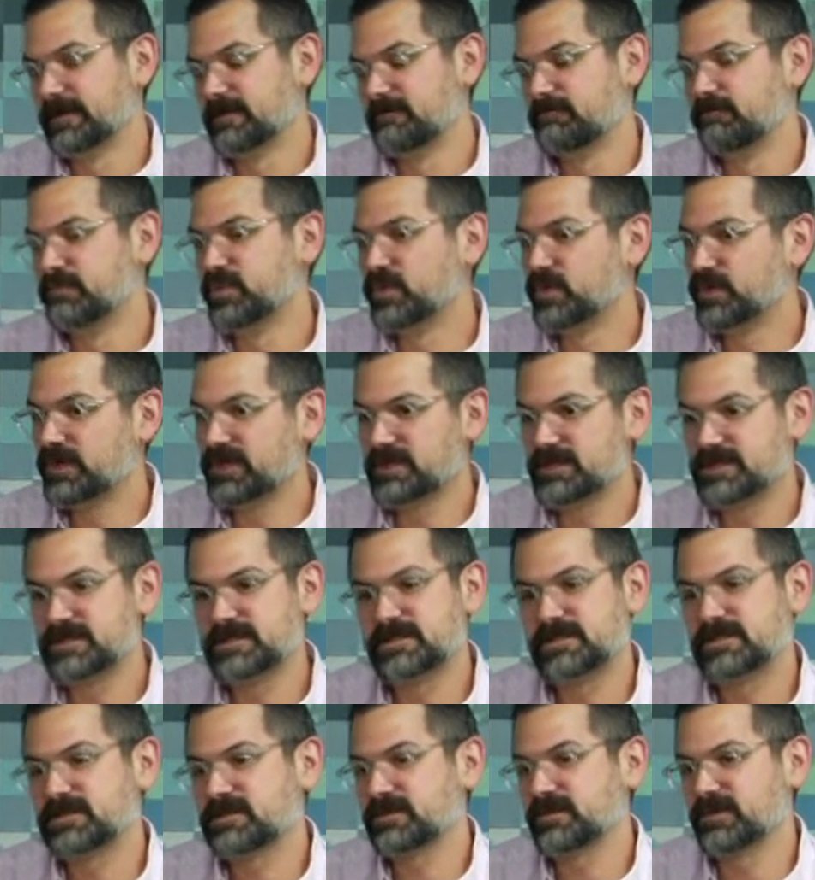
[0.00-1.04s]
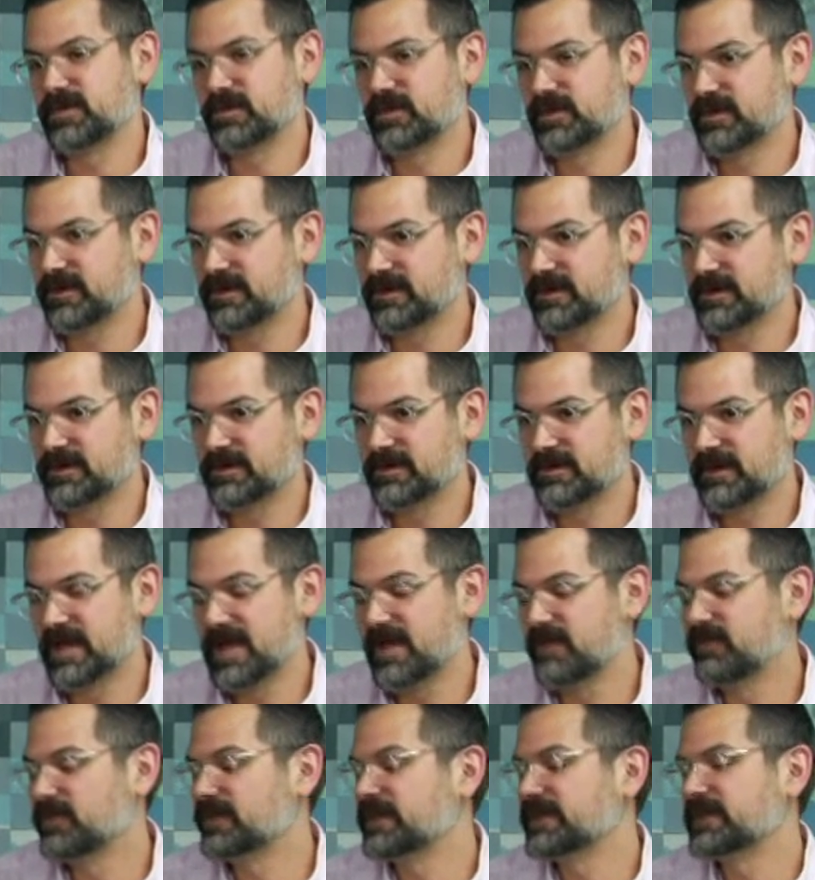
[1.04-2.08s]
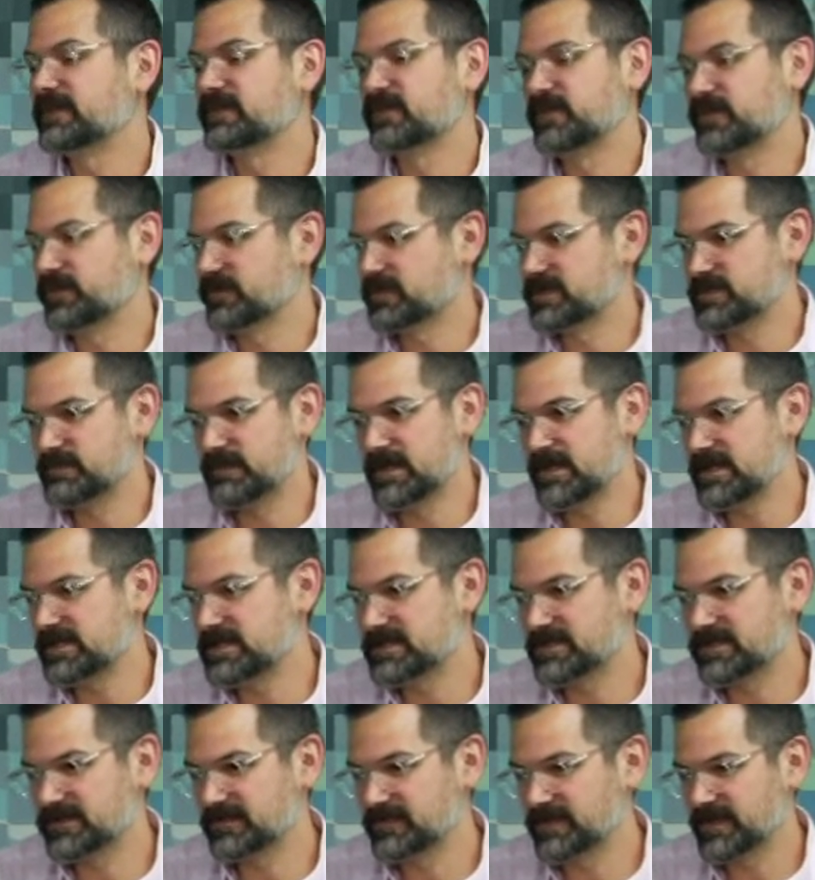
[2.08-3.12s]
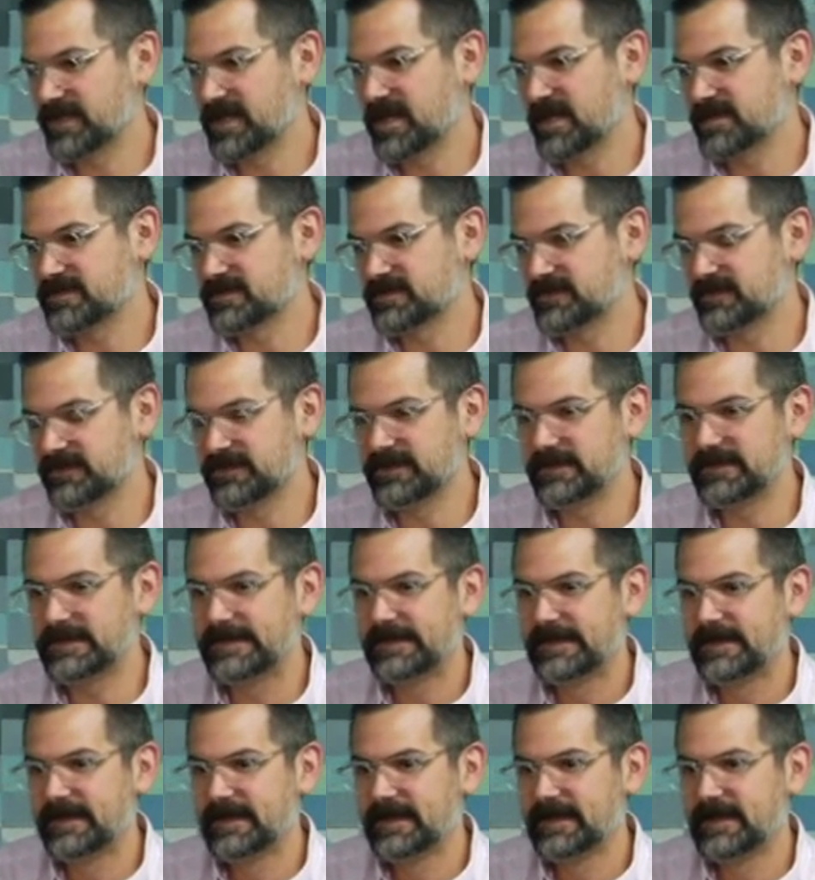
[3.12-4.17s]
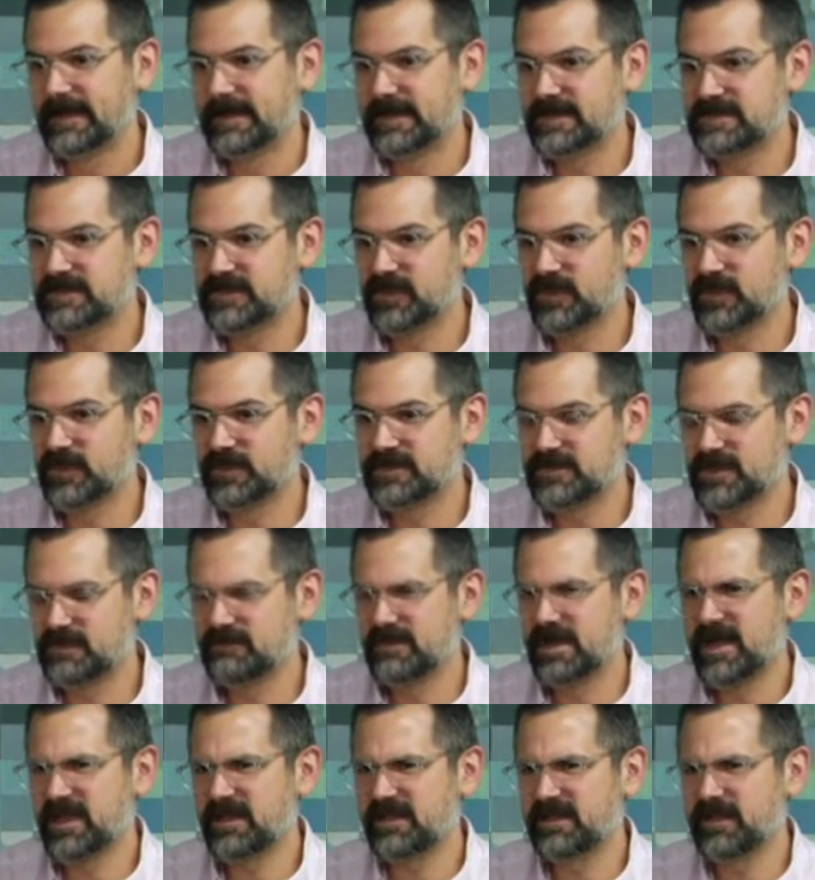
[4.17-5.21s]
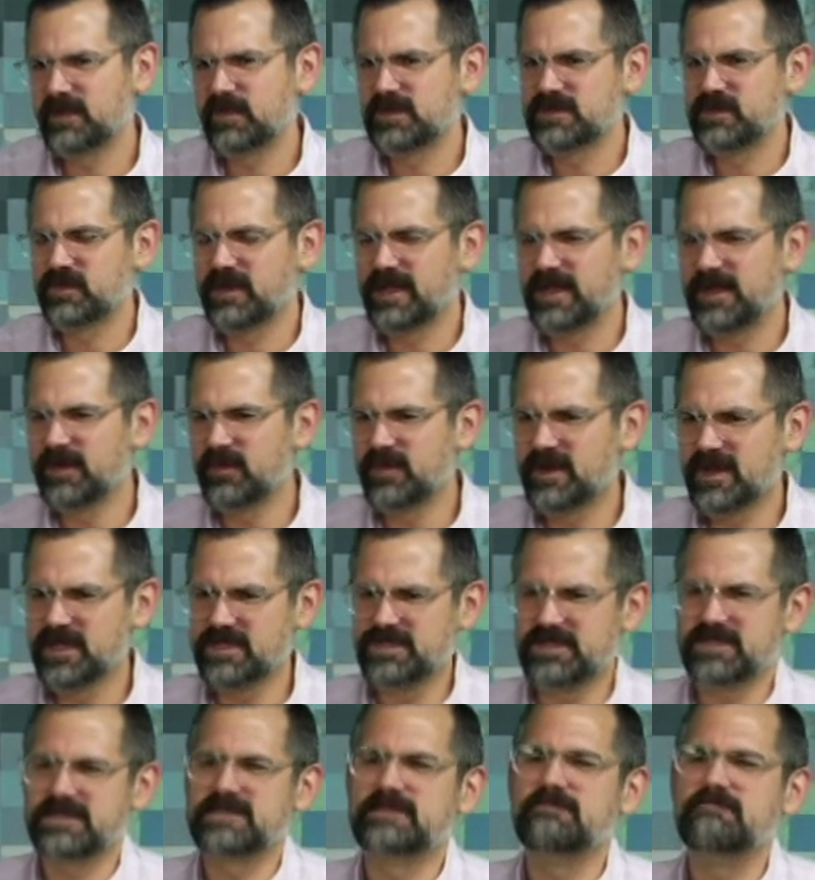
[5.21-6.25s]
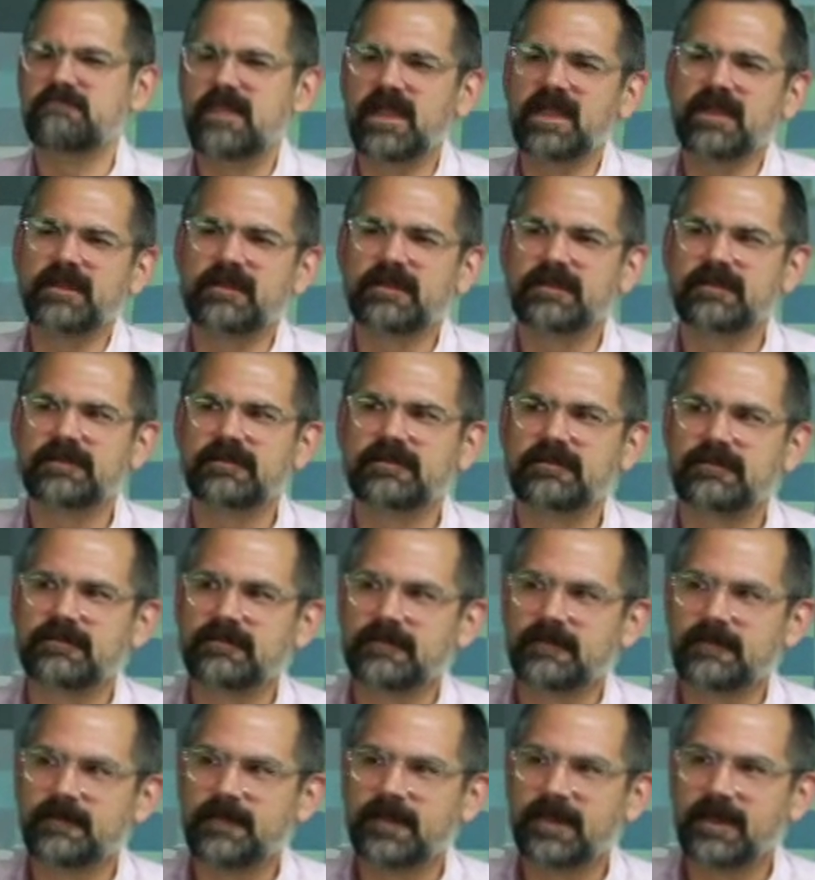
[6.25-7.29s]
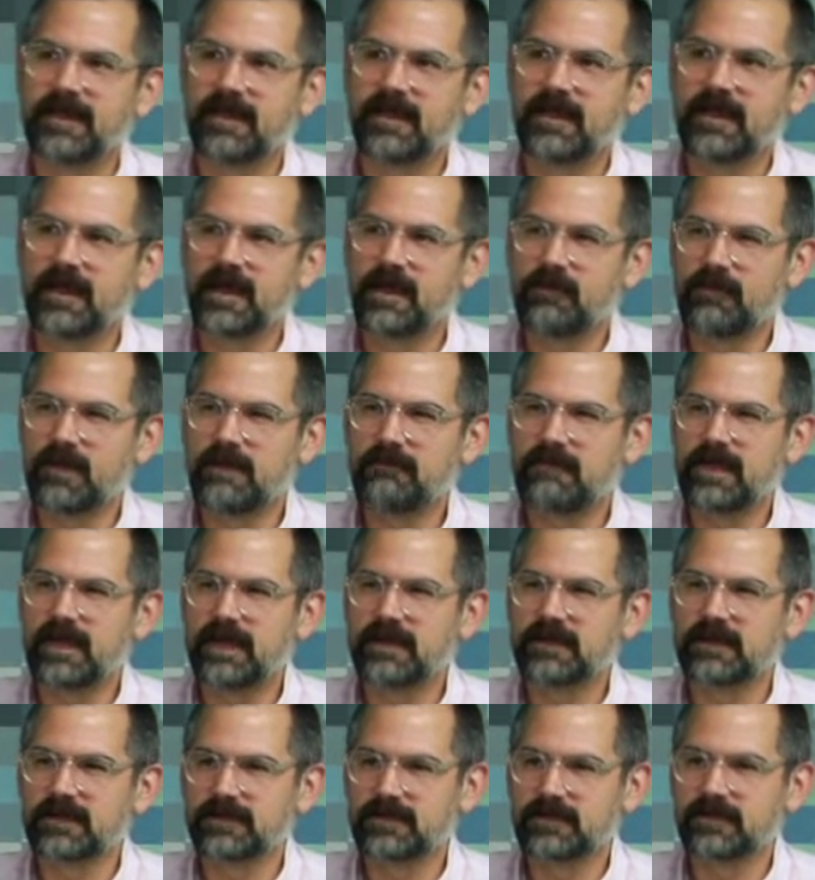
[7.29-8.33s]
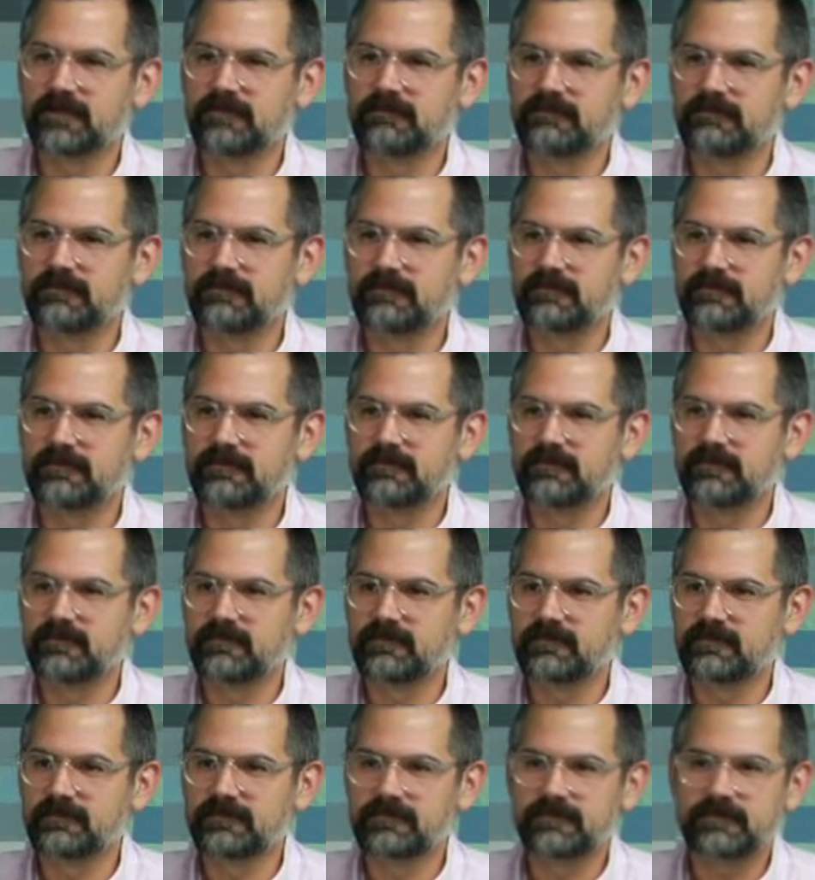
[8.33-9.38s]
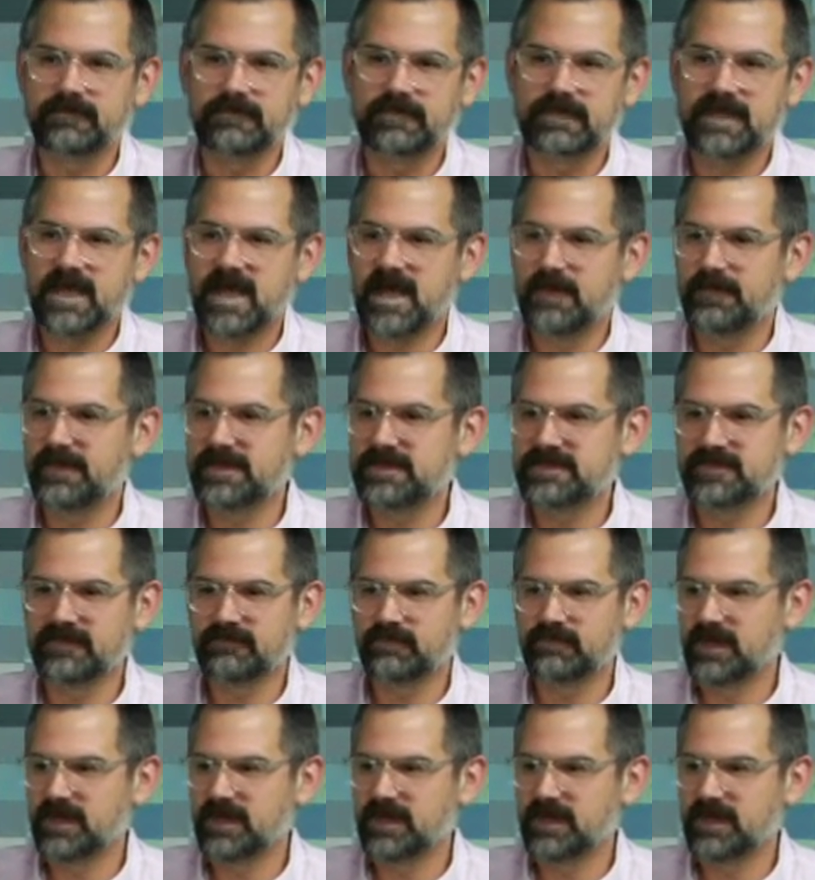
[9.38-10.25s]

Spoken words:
Buddhists or heavily influenced by Eastern philosophy. And so my thing was, well, I don't want to make little copies of